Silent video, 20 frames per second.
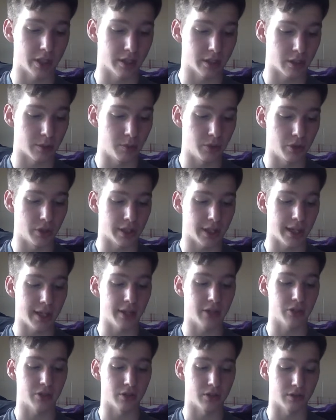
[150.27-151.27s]

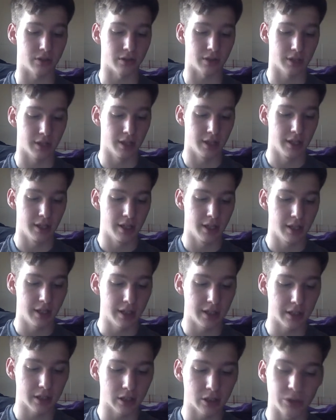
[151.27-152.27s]
communication.
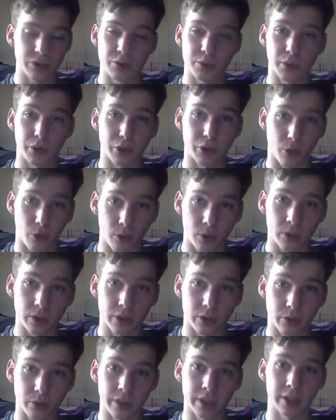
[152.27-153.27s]
It includes both oral
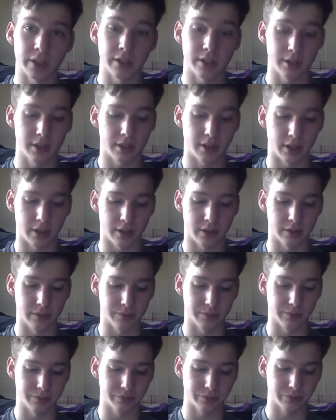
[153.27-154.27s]
and written
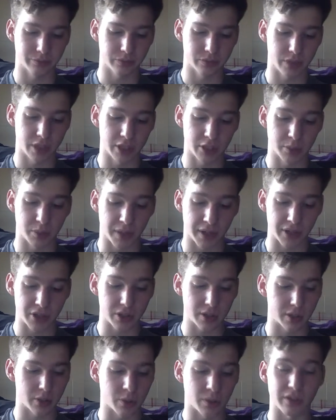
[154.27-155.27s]

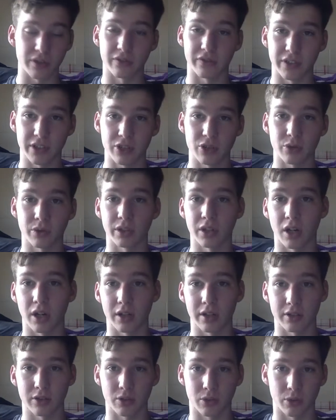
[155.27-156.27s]
expression as well as visual and
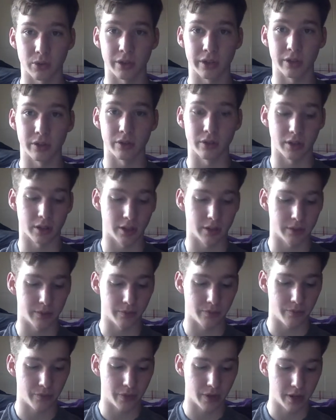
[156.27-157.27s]
auditory
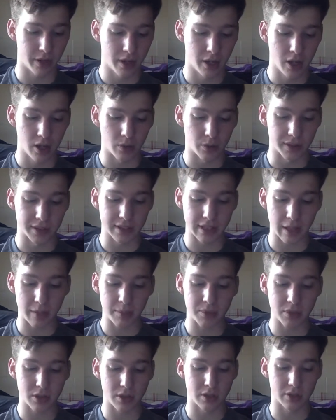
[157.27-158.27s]

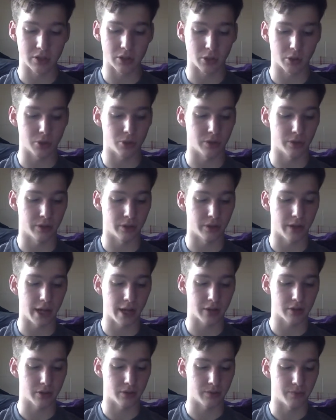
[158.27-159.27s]
reception and social
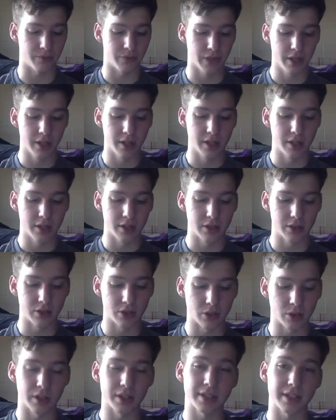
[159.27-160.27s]
interaction.
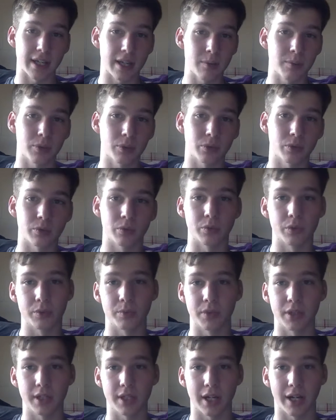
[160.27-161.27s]
So an example
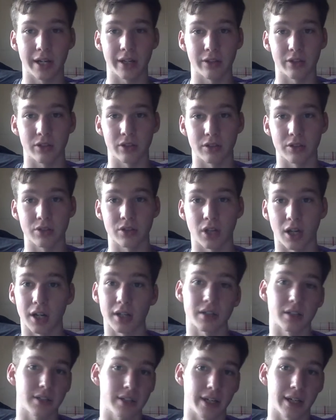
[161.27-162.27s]
would be either
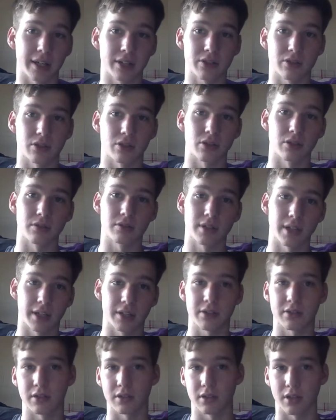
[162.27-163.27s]
talk to text or
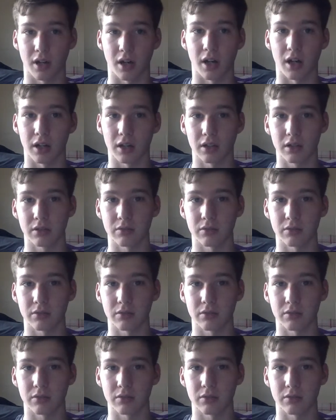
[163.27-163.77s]
text to talk,